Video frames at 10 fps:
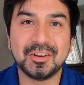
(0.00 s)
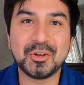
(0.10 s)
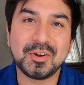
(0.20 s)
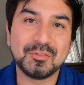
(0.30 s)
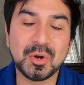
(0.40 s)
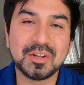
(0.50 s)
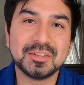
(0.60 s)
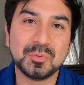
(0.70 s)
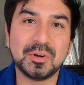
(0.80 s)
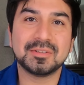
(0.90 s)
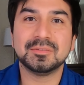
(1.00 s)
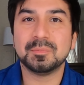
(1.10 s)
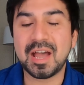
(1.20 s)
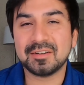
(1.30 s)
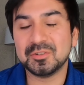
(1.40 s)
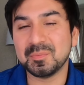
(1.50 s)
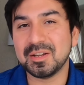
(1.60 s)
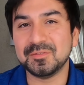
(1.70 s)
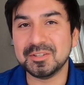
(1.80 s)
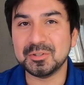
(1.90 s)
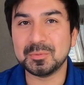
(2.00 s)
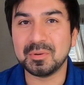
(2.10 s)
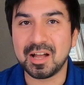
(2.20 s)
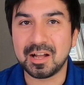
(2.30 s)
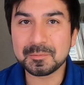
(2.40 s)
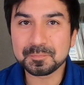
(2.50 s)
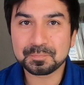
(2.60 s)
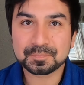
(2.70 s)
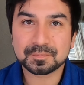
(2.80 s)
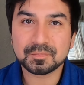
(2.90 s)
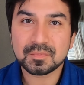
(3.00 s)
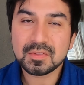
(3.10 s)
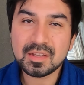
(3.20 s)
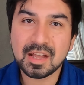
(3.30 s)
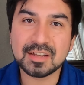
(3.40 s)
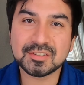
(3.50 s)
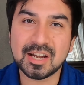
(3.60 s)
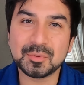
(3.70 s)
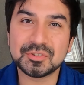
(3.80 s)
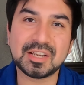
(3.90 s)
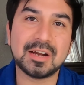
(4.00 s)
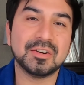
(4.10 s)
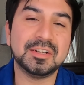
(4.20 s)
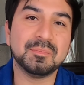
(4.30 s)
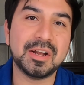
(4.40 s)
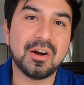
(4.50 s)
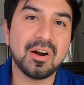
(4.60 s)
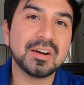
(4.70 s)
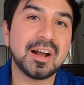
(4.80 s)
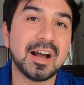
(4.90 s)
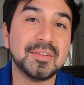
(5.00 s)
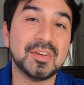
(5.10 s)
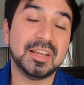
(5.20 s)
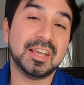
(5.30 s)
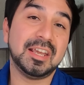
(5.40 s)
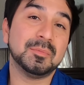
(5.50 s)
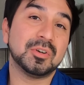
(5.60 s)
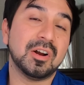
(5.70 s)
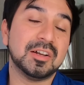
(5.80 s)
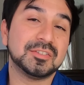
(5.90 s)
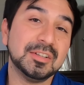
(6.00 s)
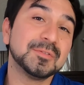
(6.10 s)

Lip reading: Hello everyone, and welcome back to my video blog. As I was scouring my archive, I came across